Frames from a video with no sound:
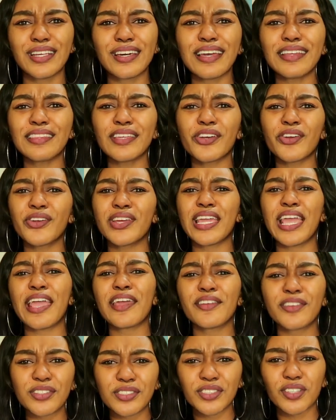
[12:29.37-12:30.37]
look at the
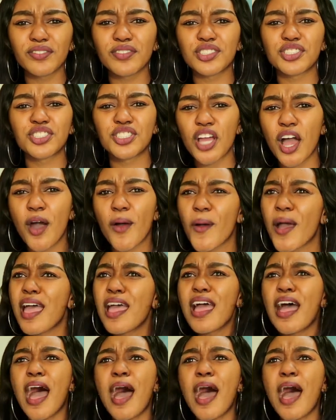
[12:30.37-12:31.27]
creators of the show.